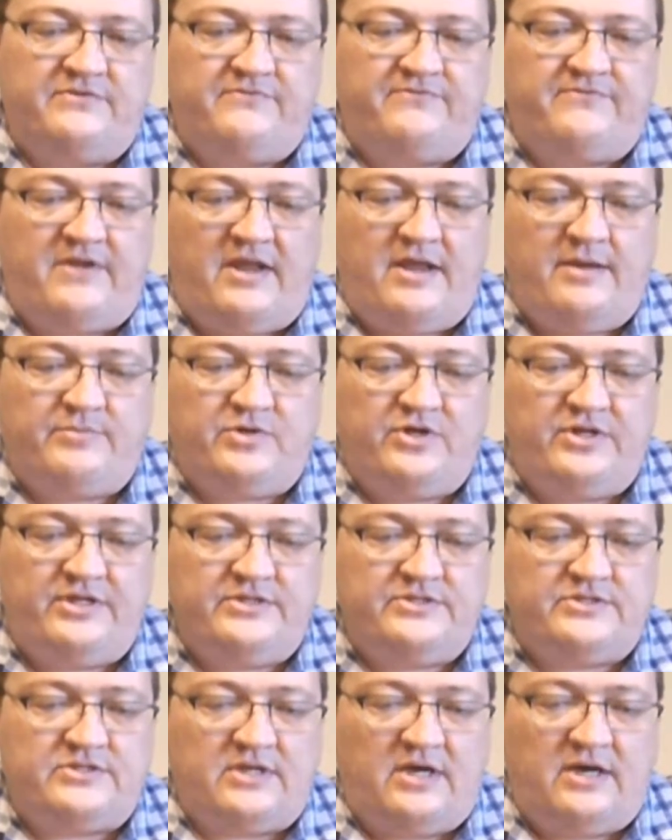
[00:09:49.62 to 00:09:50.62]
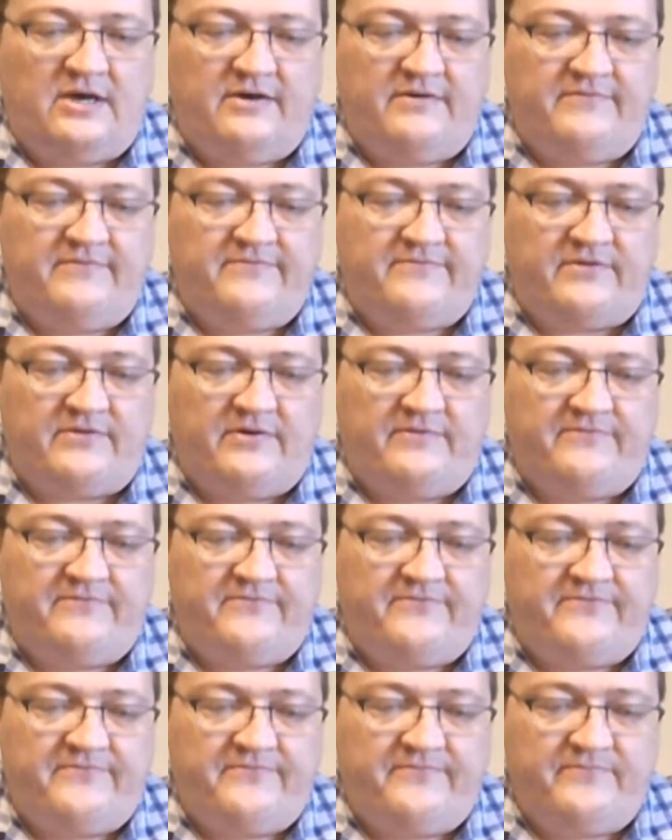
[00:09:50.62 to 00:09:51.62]
and I love the fact that
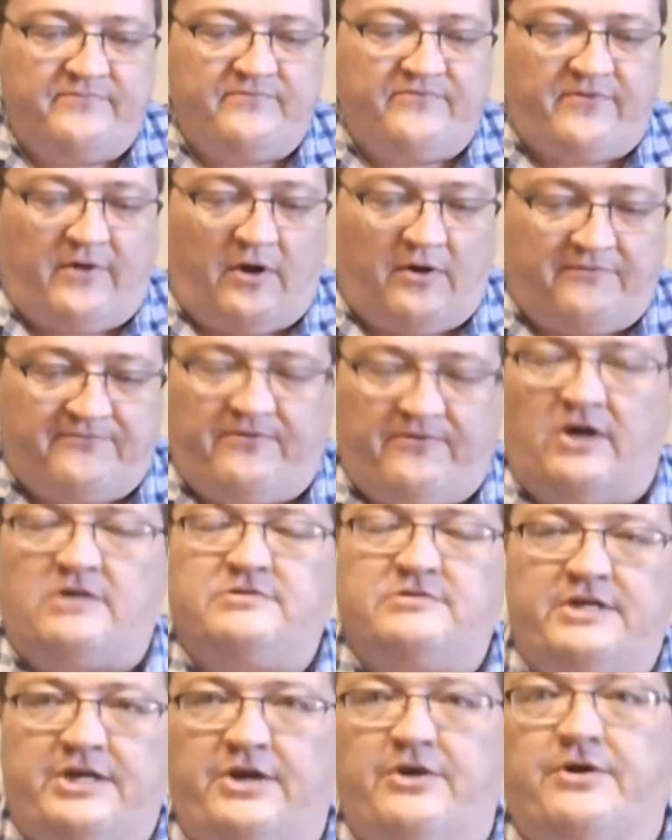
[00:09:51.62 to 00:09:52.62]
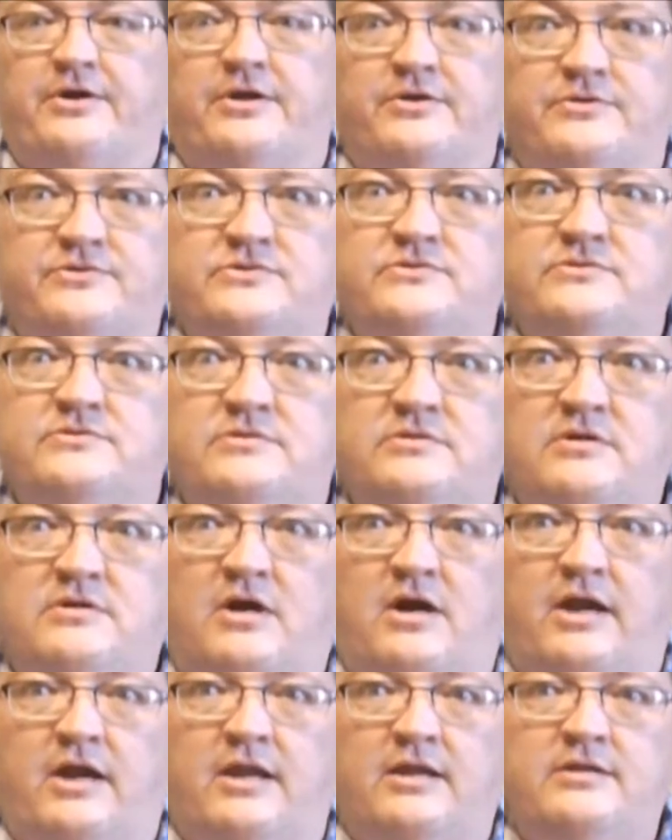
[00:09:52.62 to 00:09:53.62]
these guys, they actually take the
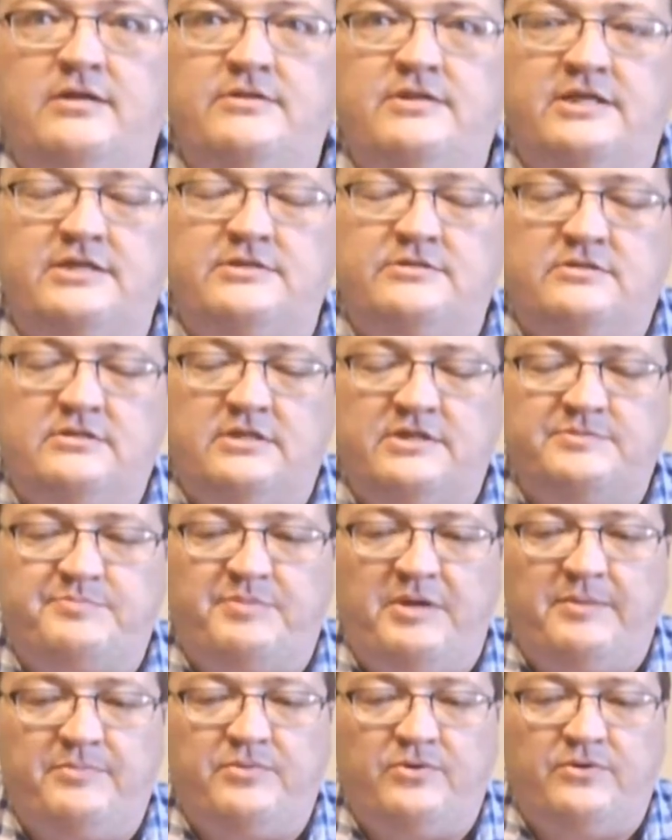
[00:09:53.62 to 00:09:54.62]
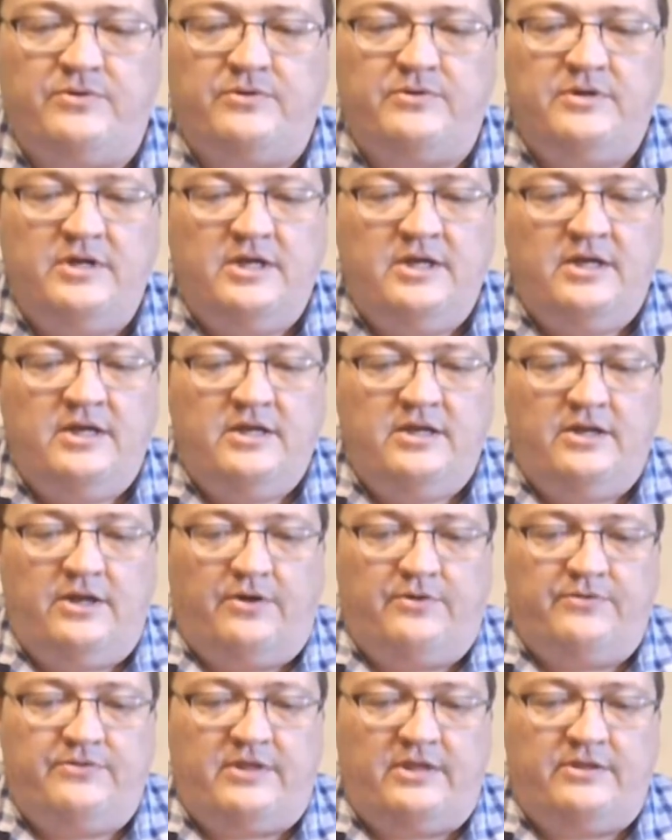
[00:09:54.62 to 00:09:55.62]
time to support
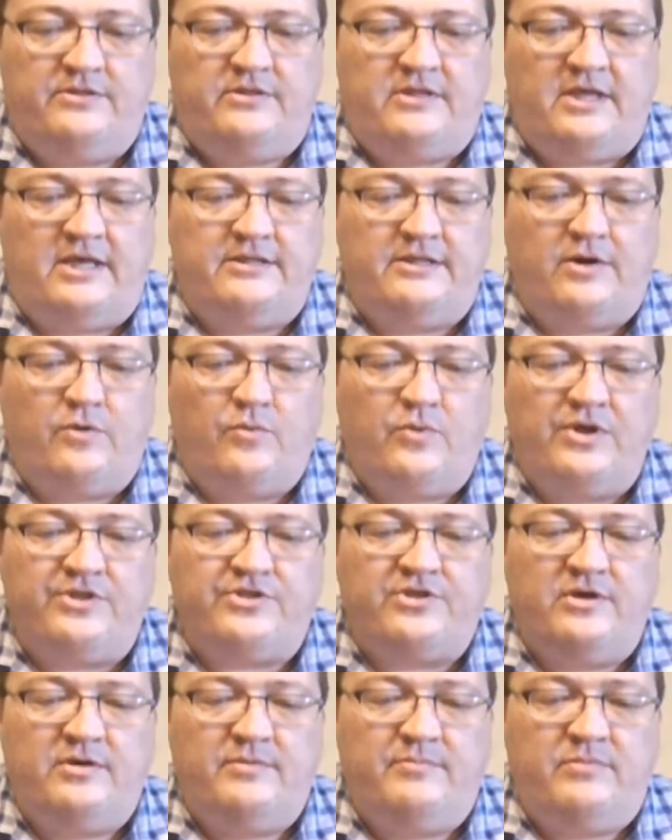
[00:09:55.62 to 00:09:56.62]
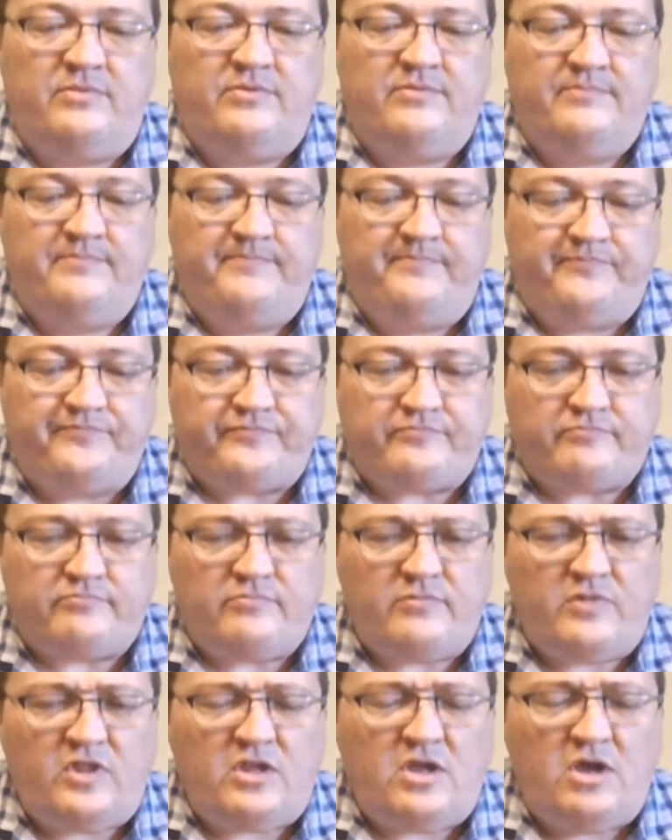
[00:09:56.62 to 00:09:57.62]
and be
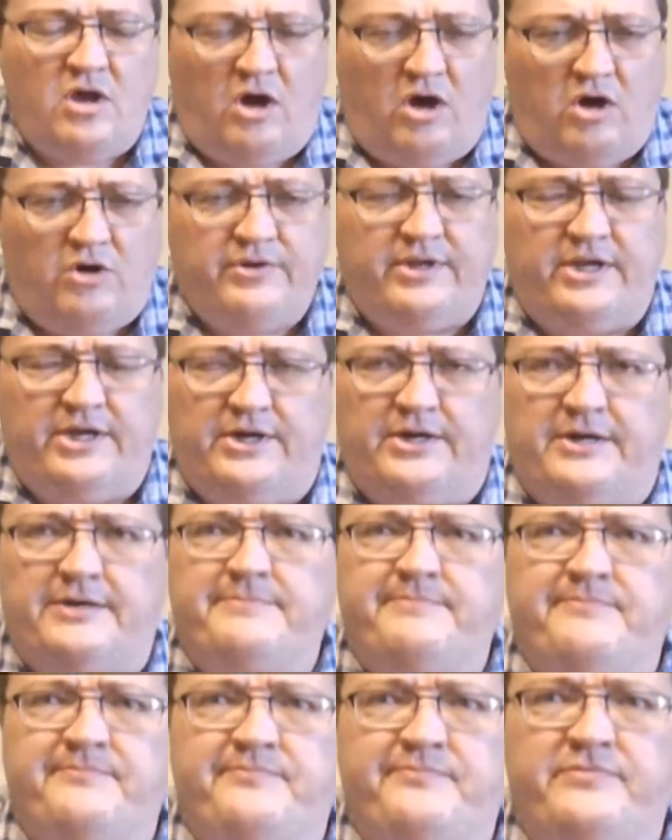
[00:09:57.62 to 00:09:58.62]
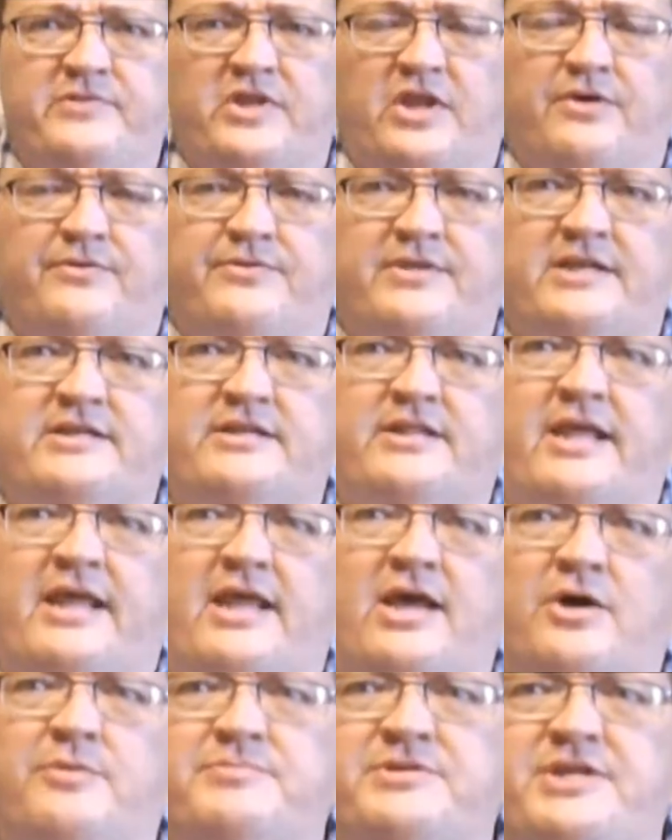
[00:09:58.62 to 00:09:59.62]
with the
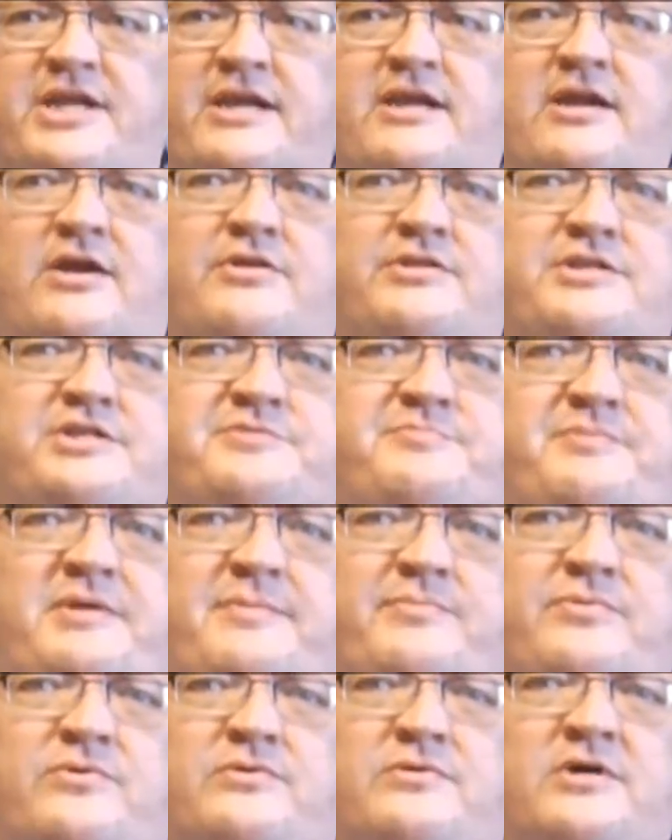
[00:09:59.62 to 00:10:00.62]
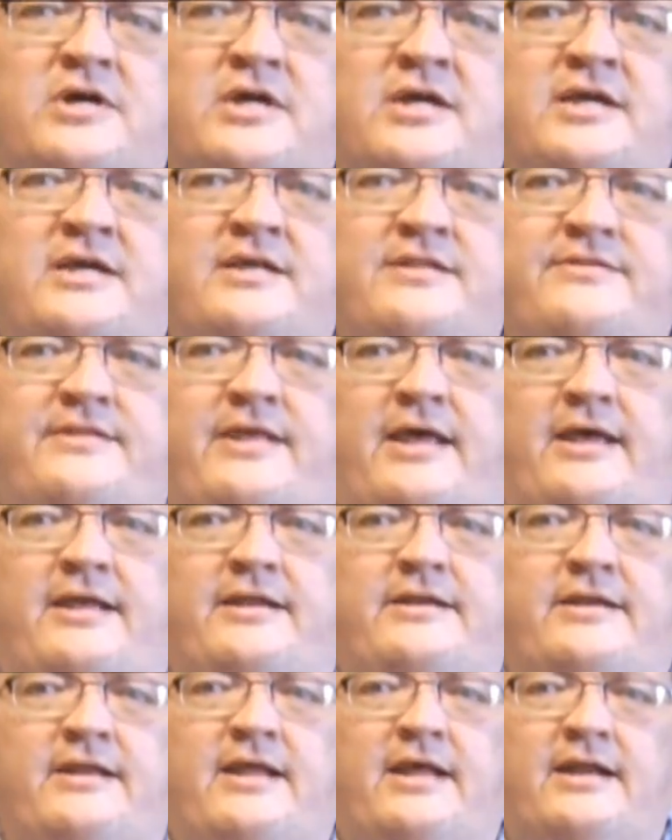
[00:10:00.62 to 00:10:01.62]
surviving family members that have
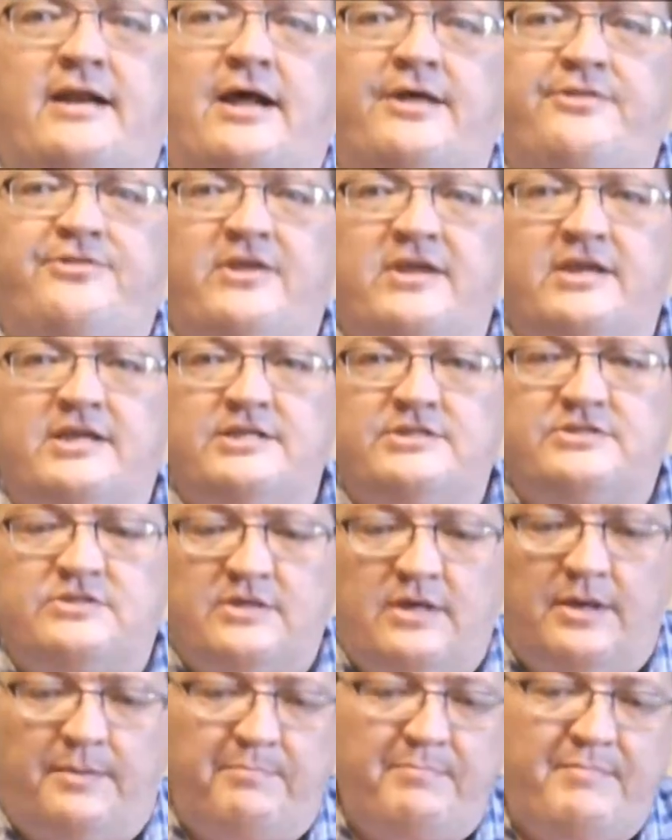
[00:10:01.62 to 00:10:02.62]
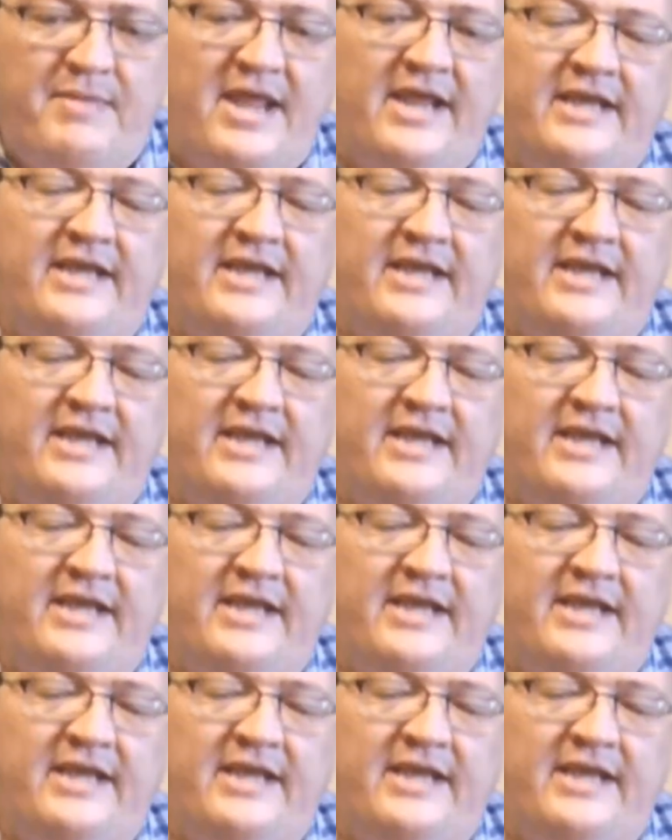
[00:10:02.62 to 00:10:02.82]
lost folks overseas.